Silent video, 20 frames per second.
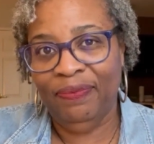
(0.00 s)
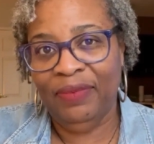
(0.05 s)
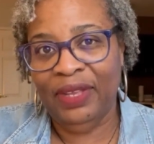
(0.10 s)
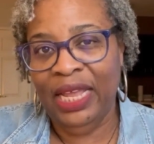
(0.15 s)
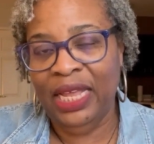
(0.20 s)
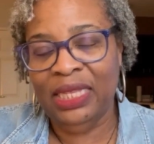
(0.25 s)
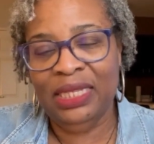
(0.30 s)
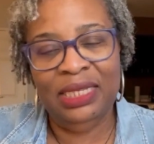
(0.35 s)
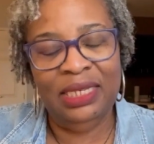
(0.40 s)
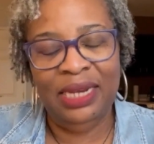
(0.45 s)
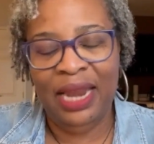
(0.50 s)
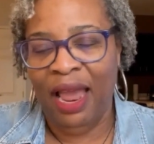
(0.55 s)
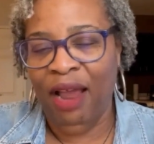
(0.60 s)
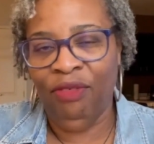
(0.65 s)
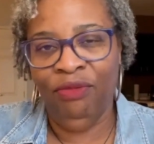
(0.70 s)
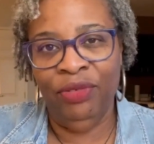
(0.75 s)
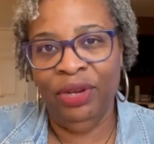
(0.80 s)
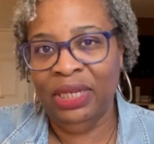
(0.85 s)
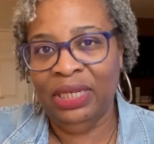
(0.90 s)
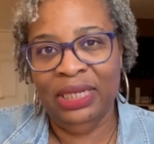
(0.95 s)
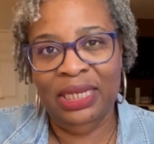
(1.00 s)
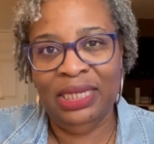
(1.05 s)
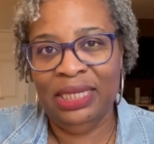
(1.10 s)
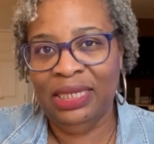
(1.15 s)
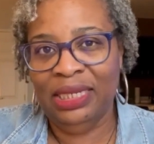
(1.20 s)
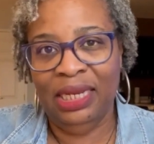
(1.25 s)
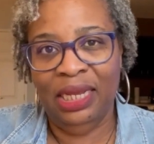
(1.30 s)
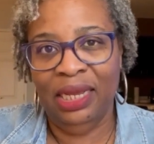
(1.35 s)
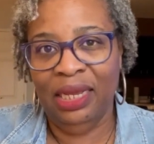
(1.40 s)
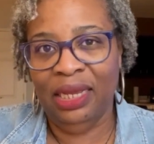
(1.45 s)
It's not
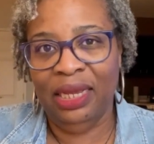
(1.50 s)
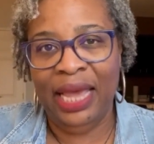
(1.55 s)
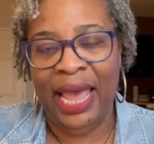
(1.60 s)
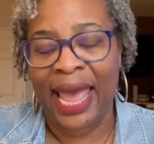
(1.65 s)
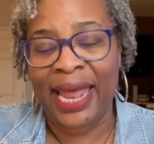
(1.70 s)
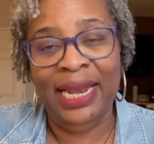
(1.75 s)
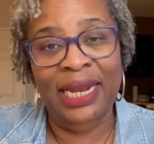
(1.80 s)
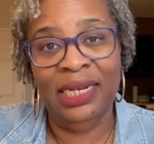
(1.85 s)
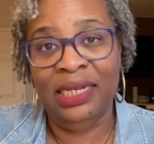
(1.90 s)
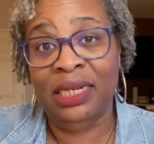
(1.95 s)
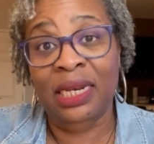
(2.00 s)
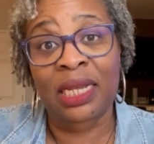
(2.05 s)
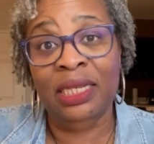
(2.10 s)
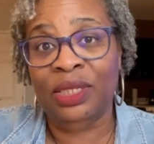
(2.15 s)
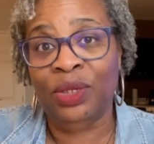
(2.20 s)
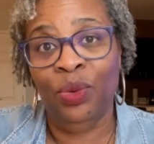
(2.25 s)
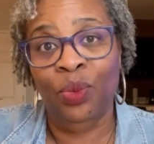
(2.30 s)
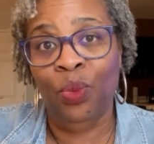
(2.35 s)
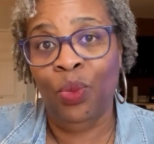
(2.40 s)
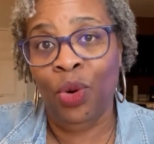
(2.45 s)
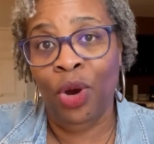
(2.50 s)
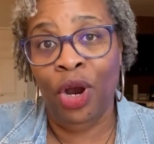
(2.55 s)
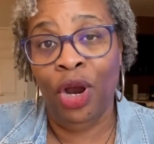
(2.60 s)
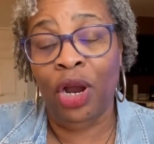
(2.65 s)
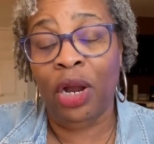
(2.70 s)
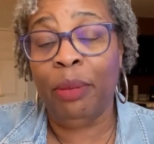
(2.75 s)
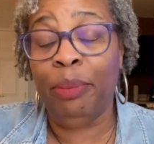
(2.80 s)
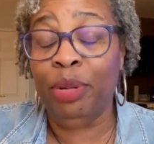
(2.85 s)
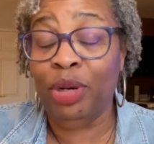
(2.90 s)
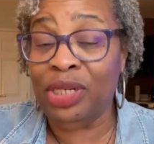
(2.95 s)
realistic and it doesn't work,
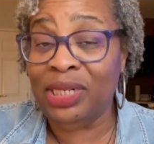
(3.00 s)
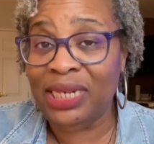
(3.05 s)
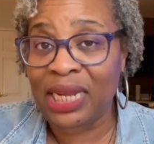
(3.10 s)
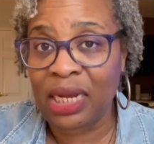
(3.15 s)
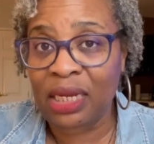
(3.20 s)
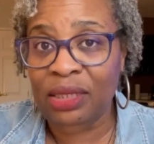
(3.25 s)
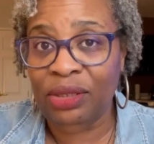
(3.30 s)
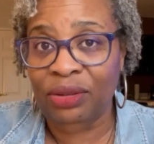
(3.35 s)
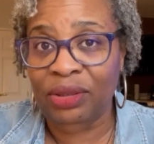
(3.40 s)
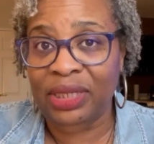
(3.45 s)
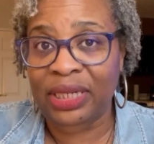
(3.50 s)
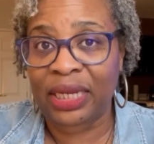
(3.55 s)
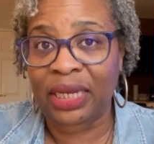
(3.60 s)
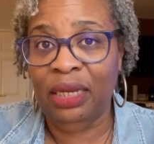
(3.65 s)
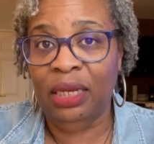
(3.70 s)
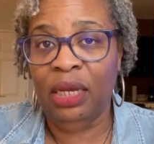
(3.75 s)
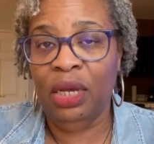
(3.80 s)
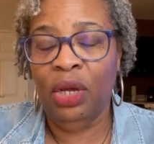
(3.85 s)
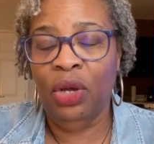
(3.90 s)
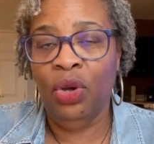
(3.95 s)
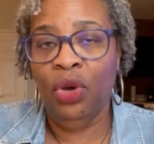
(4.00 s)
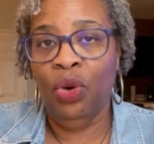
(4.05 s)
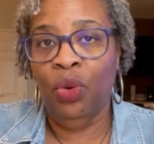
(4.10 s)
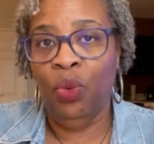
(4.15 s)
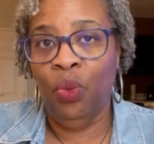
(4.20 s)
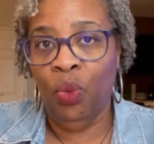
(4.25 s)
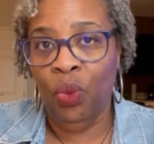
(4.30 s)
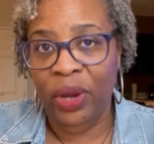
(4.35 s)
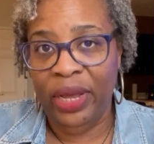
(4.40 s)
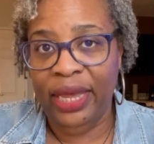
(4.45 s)
particularly
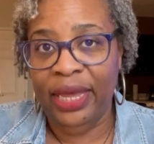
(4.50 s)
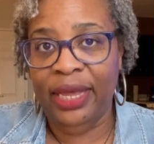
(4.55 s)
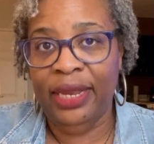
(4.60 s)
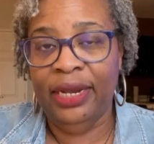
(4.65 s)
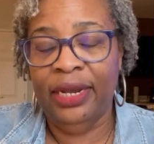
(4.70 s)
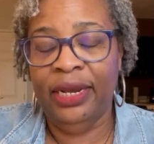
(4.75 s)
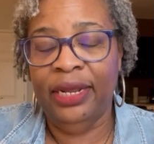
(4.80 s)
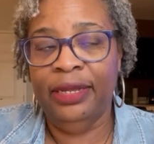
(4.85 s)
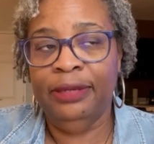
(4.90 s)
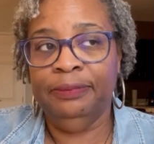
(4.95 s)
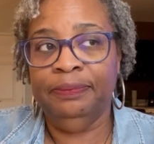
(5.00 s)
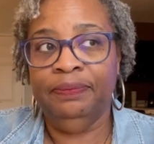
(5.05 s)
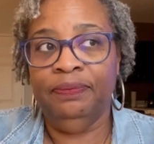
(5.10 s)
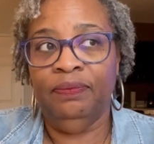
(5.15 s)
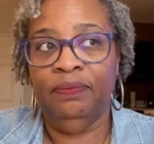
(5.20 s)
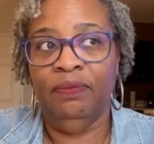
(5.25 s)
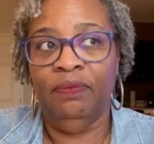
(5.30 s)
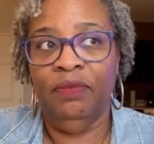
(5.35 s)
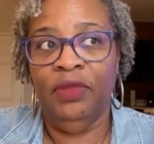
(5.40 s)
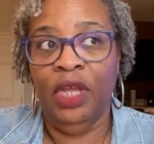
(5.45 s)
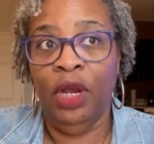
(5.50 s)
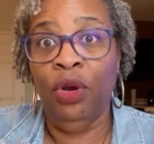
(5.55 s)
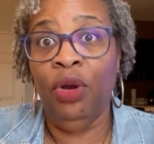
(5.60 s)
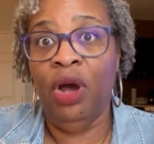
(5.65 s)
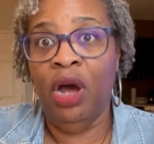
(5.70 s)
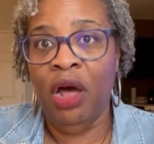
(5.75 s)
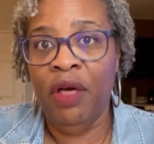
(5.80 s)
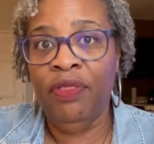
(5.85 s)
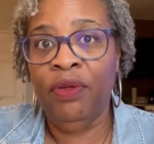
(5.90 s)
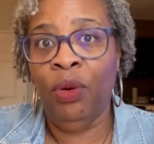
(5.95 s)
when there are
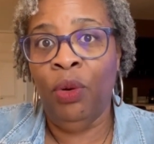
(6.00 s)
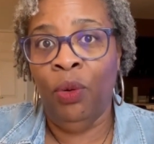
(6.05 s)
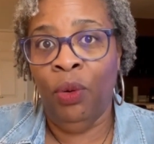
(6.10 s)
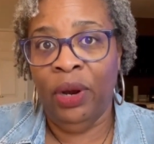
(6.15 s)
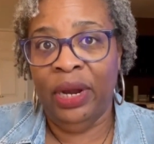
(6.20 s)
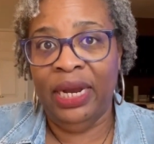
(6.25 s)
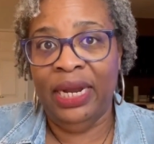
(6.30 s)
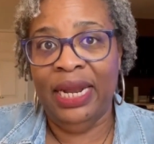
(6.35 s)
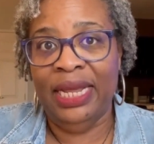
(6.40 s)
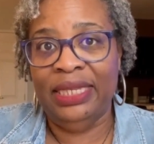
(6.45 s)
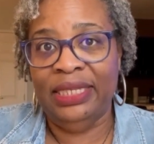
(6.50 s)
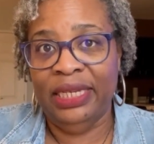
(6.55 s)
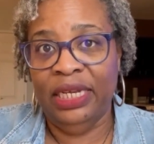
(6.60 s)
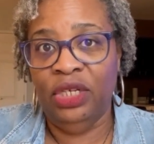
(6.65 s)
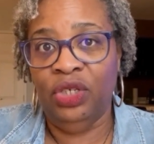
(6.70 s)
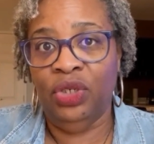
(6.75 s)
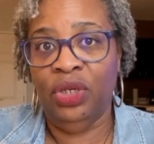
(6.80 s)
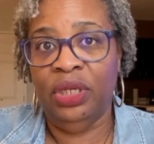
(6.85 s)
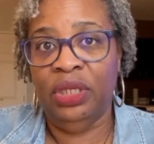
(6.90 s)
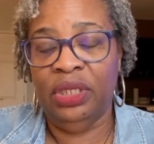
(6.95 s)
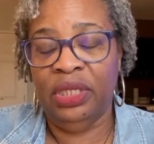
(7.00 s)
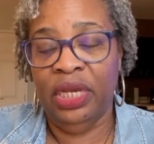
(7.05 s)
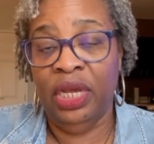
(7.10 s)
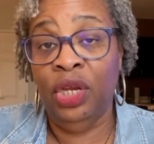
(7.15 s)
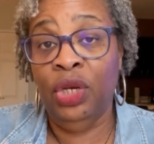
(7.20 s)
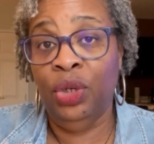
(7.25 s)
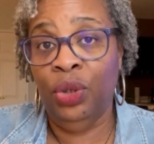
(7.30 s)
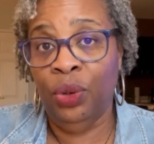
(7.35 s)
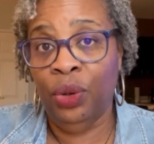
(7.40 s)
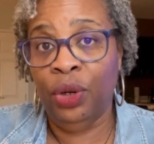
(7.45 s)
other organizations
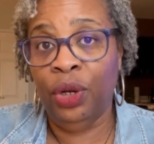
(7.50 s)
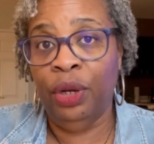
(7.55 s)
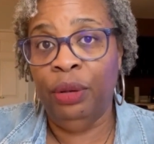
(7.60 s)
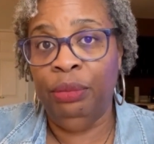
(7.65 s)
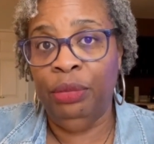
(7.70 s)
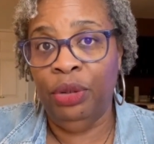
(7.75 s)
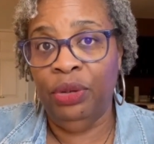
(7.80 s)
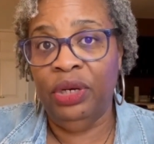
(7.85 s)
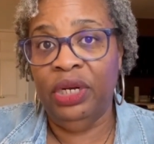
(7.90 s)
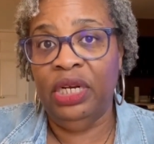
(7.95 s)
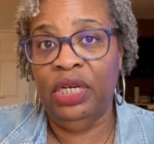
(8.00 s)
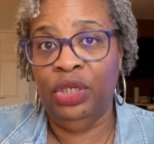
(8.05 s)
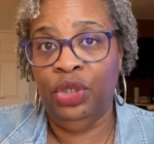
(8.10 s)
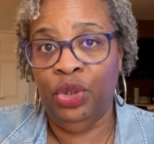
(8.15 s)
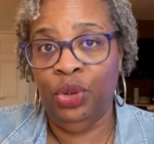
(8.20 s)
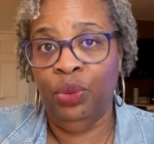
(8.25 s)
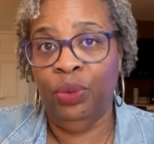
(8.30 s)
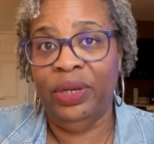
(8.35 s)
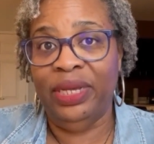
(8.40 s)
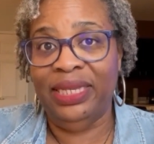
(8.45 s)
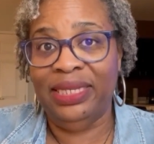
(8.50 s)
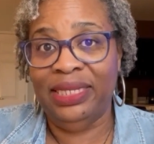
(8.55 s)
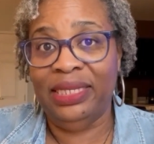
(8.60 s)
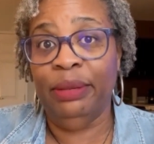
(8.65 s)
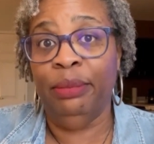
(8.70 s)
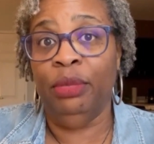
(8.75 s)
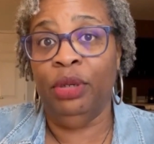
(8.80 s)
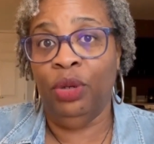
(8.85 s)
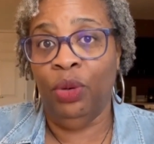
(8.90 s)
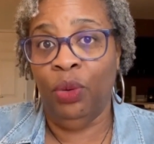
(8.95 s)
in your community doing similar